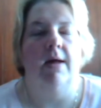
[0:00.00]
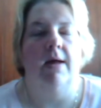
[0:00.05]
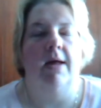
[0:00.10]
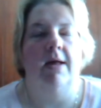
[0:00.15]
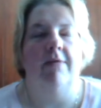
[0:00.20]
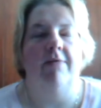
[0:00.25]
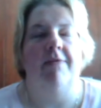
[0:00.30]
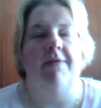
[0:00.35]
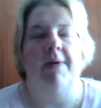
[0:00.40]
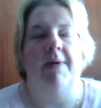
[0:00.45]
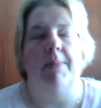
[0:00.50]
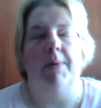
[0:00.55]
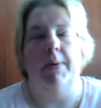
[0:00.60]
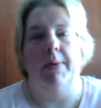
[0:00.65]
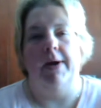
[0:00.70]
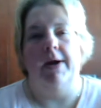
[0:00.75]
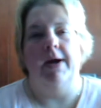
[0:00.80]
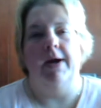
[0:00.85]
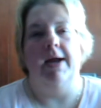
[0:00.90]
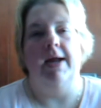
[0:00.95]
in
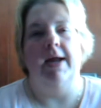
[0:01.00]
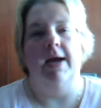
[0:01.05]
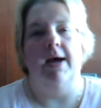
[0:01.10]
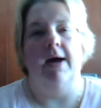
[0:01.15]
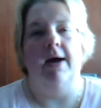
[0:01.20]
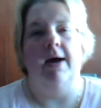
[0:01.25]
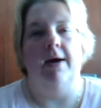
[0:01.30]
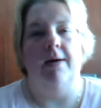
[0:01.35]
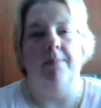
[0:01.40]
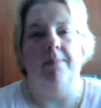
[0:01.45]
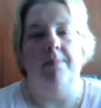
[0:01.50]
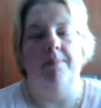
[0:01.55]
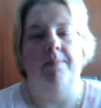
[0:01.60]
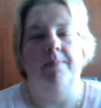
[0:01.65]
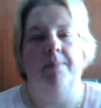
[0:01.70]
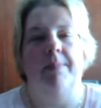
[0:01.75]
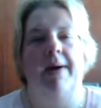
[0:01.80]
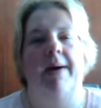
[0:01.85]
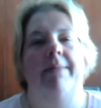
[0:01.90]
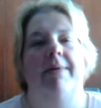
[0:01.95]
February,
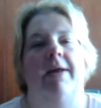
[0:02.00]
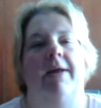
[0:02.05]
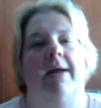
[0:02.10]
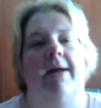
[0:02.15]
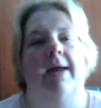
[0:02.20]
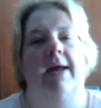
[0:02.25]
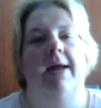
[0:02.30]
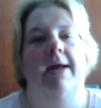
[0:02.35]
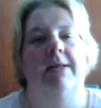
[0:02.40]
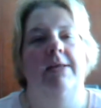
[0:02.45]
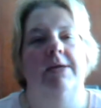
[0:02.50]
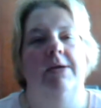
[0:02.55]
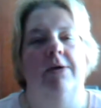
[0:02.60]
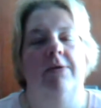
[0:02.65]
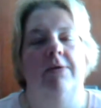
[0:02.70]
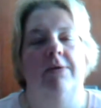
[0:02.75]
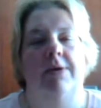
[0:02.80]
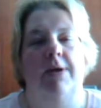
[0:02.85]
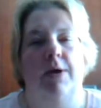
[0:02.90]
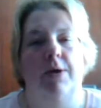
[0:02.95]
Bob and I had to
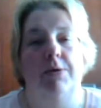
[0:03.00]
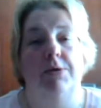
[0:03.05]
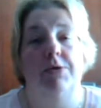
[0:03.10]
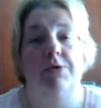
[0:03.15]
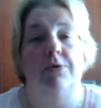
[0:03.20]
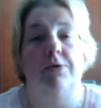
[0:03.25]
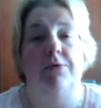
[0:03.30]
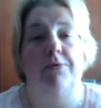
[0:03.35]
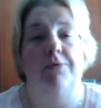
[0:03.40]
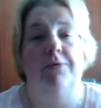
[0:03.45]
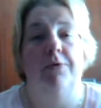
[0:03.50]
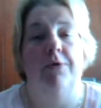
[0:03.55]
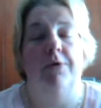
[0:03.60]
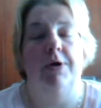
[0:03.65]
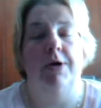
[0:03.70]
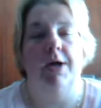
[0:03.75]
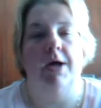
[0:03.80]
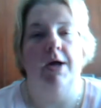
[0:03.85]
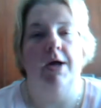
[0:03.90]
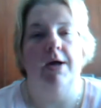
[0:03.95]
go down to
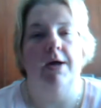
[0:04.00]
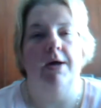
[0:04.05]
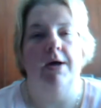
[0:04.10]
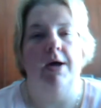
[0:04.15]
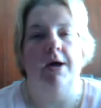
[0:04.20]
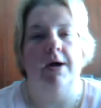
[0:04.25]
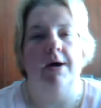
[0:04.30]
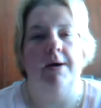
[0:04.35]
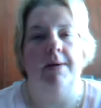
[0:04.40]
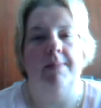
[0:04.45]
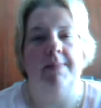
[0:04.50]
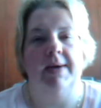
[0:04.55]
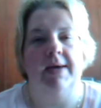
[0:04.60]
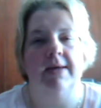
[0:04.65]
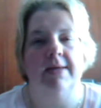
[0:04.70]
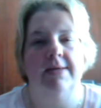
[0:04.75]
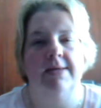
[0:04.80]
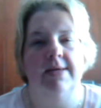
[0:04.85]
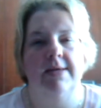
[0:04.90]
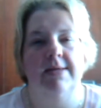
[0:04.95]
Florida
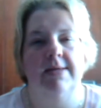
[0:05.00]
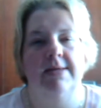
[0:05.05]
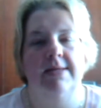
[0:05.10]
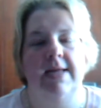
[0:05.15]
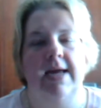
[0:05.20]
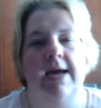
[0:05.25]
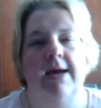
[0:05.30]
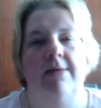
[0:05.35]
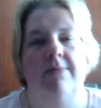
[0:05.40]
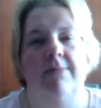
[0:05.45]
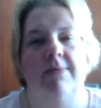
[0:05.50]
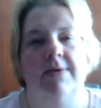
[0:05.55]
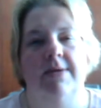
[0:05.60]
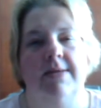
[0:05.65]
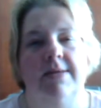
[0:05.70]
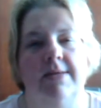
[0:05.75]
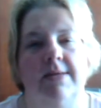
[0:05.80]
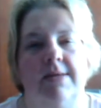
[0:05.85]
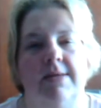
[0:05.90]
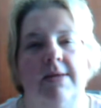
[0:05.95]
because his dad
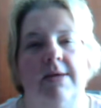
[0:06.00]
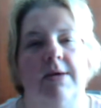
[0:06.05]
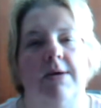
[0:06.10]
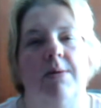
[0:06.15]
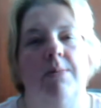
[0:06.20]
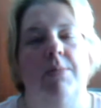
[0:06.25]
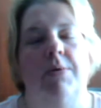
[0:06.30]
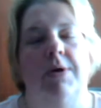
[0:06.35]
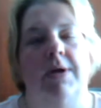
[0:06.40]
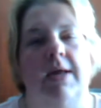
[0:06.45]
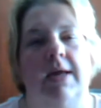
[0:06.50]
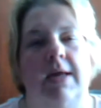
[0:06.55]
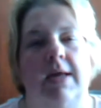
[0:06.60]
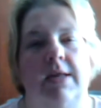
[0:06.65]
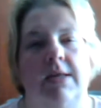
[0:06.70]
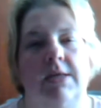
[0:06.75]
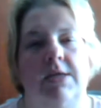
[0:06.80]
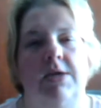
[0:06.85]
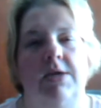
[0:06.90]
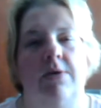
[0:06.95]
was put
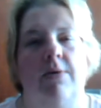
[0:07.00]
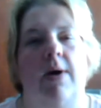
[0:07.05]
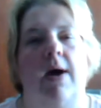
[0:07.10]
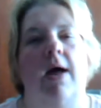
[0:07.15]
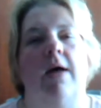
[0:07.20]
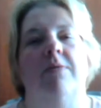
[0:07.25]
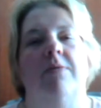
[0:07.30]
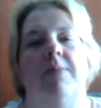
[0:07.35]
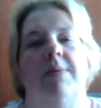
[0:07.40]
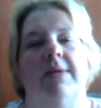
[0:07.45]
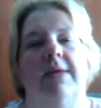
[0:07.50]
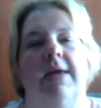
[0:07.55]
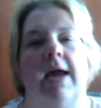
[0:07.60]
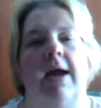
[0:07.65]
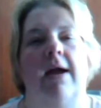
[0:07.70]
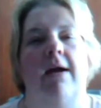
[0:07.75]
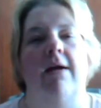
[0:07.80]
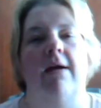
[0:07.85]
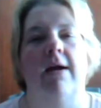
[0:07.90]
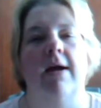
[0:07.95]
into hospice
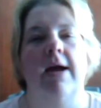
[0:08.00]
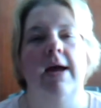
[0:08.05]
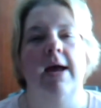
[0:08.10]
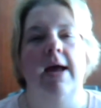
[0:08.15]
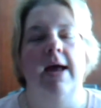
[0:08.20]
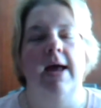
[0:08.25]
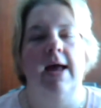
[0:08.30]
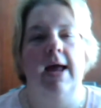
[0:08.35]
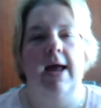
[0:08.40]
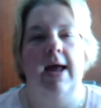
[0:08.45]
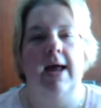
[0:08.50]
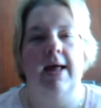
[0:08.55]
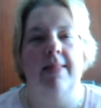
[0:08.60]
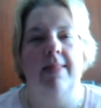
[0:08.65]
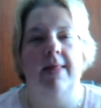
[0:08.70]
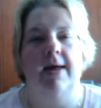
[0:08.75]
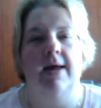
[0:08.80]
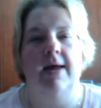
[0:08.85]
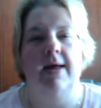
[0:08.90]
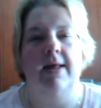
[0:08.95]
care,
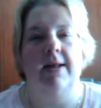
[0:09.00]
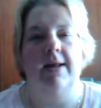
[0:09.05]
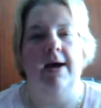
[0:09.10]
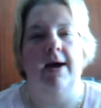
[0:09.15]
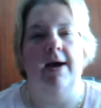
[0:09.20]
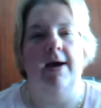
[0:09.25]
and then